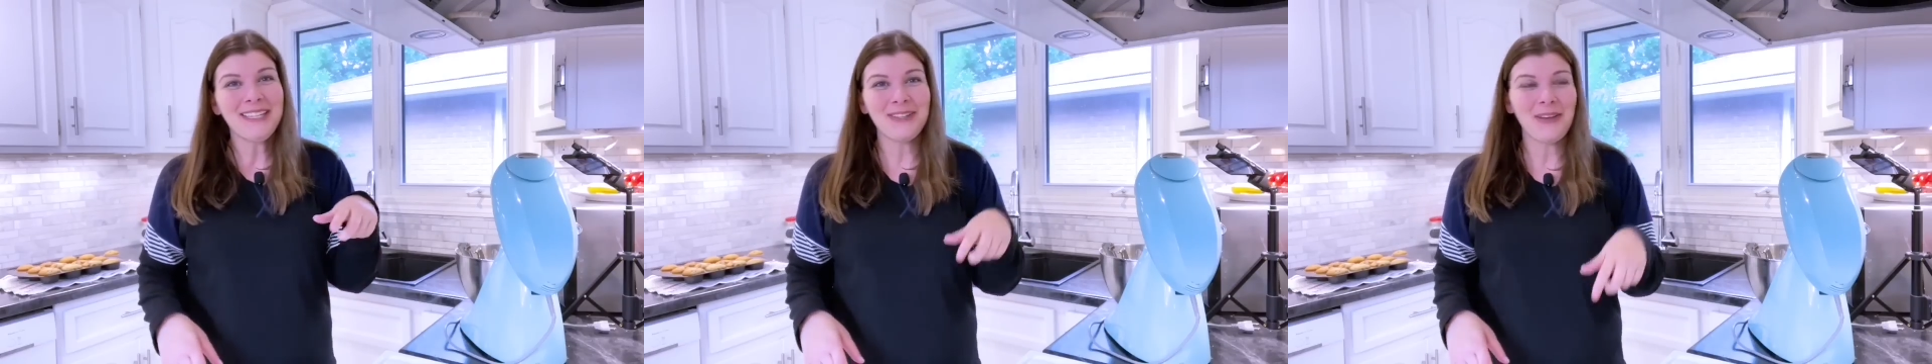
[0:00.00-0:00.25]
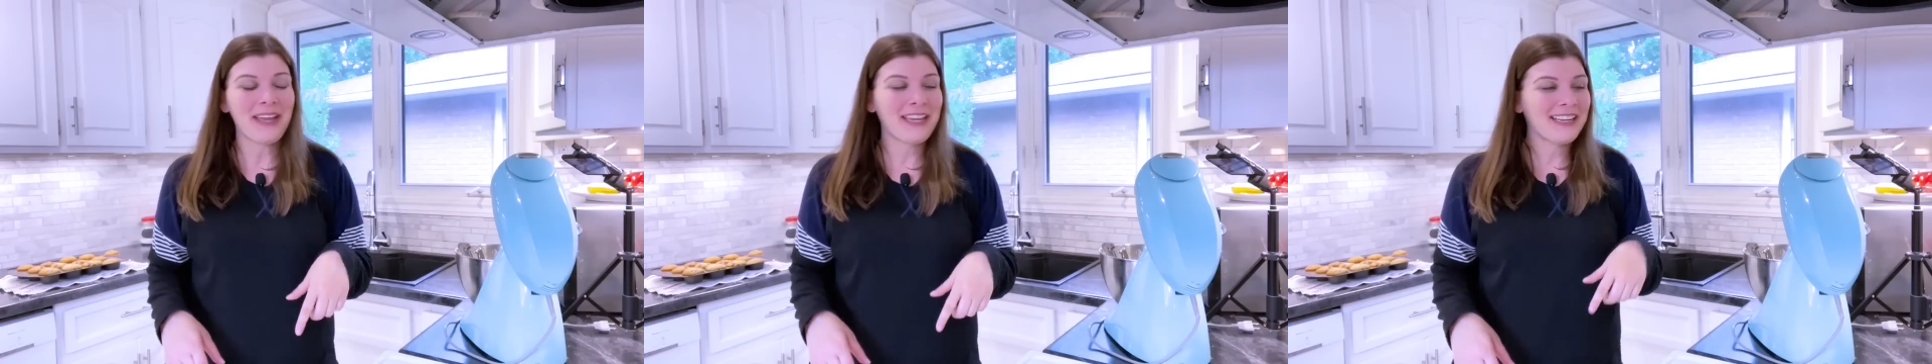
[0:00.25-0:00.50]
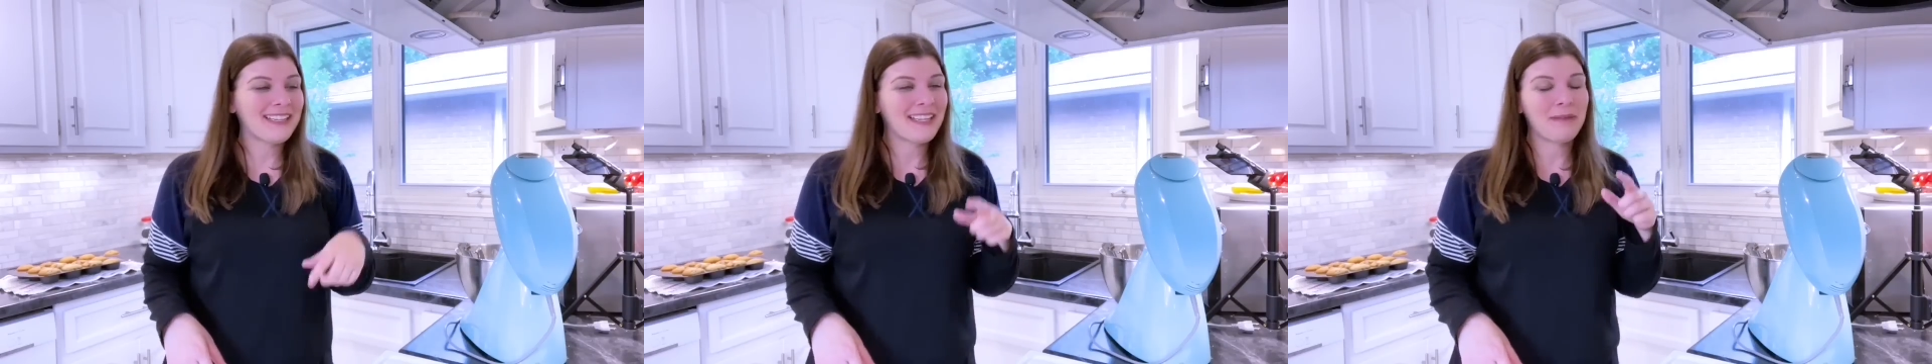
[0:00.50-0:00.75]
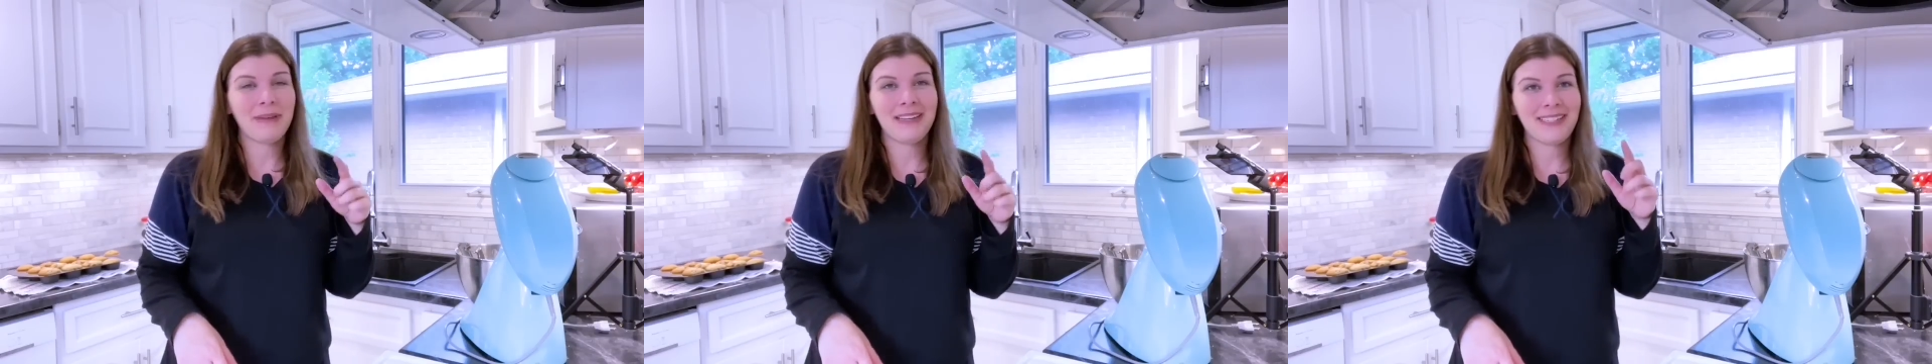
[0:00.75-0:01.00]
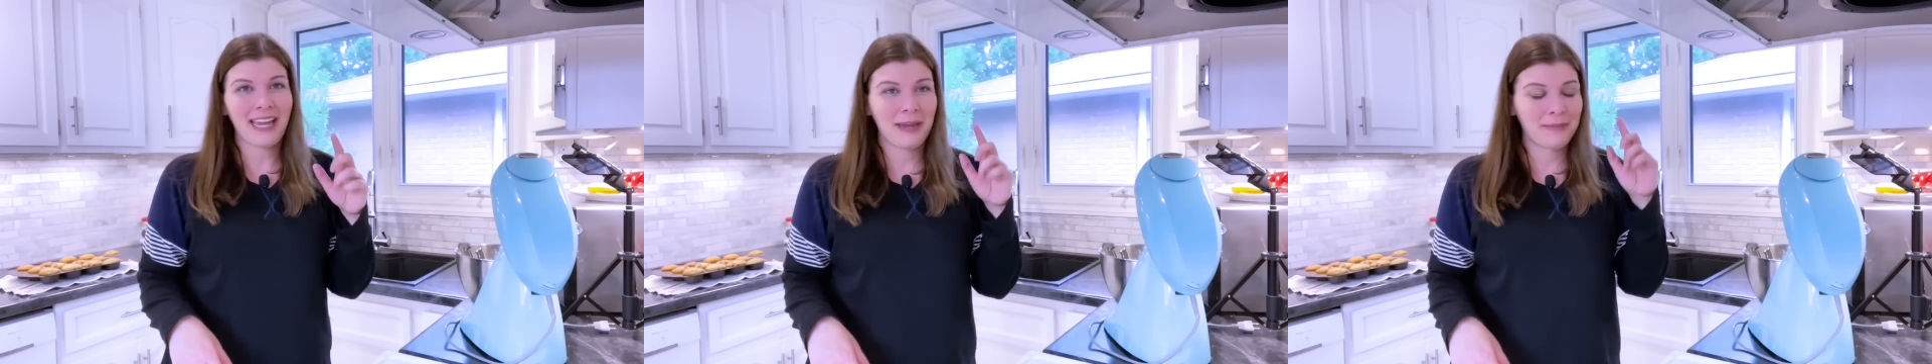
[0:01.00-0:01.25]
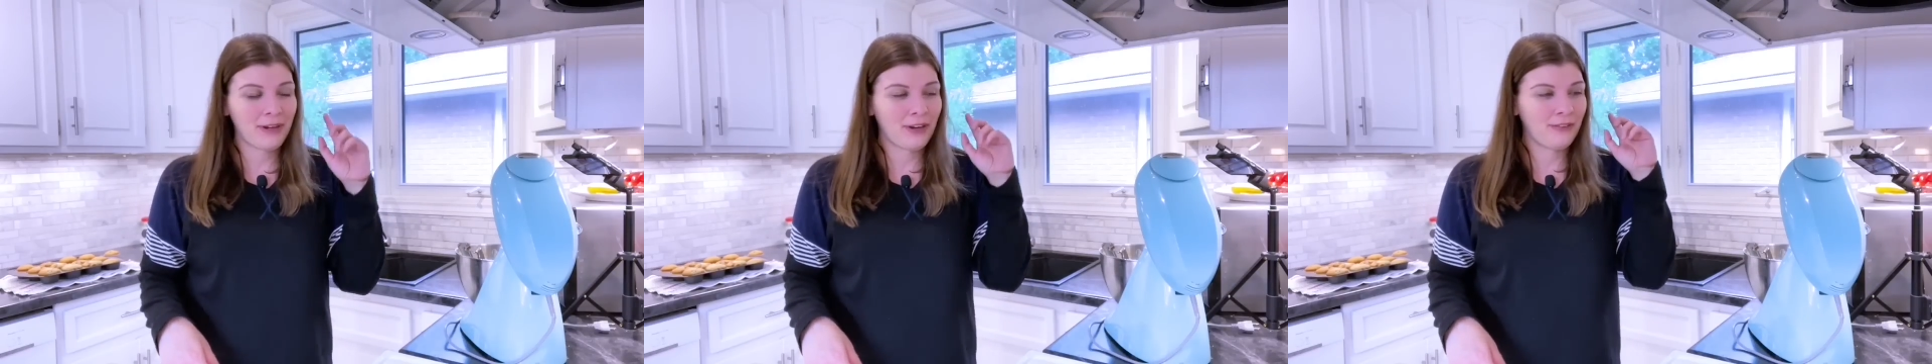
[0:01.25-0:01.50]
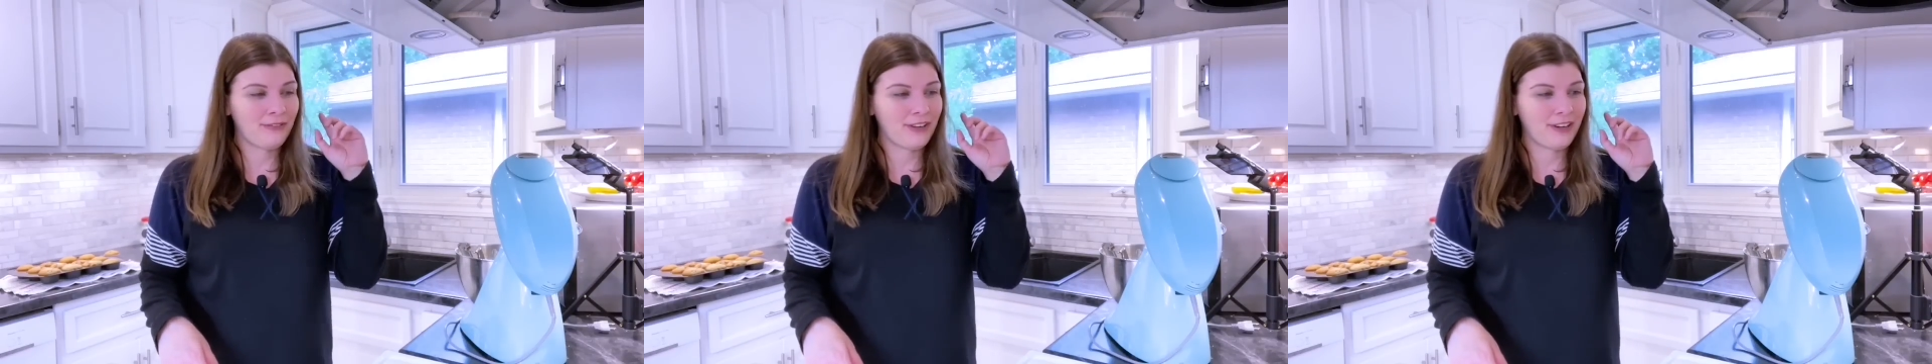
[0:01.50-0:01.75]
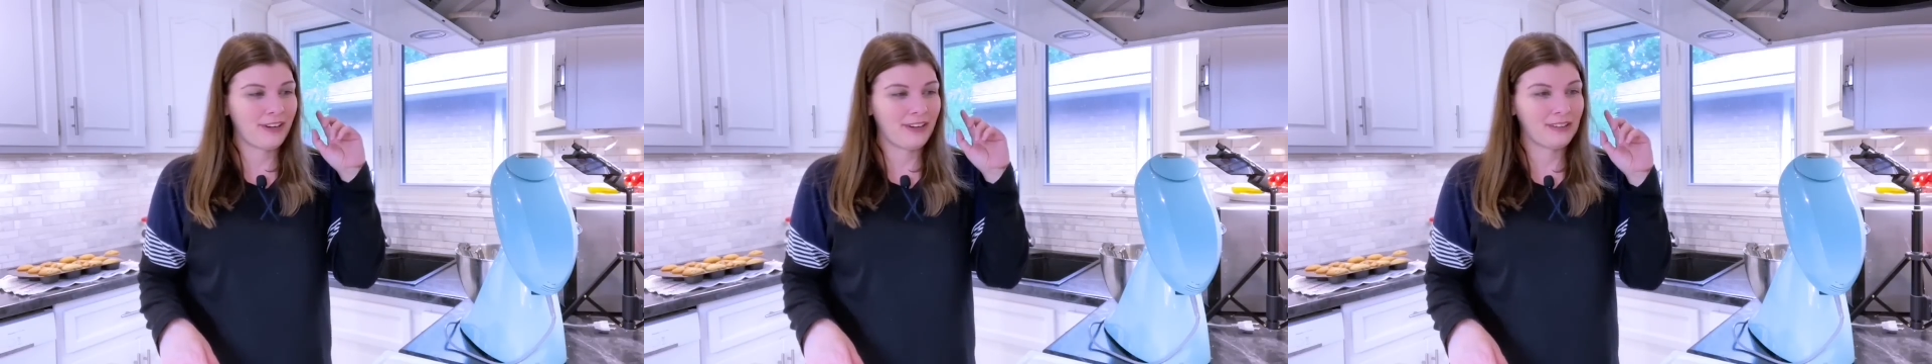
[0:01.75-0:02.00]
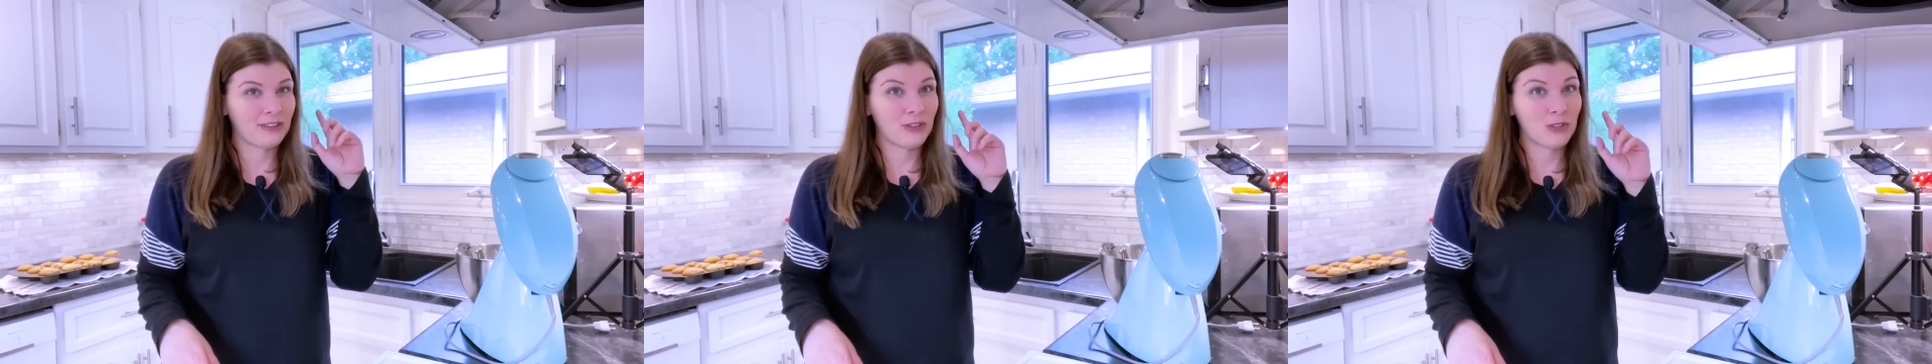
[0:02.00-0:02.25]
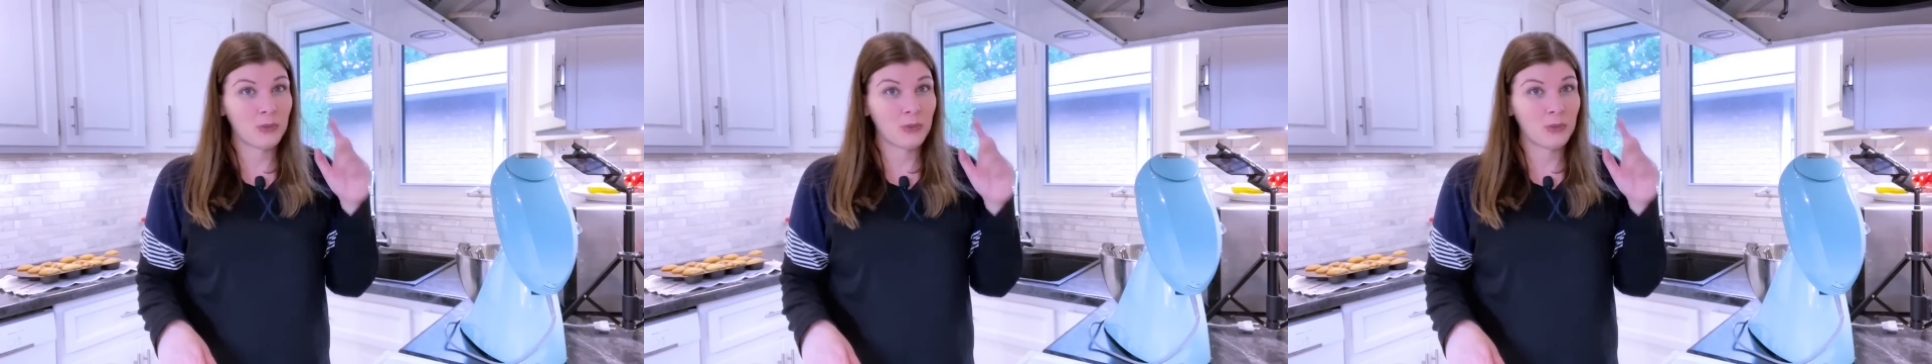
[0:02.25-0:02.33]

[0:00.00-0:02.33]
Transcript: so I'm gonna set my timer for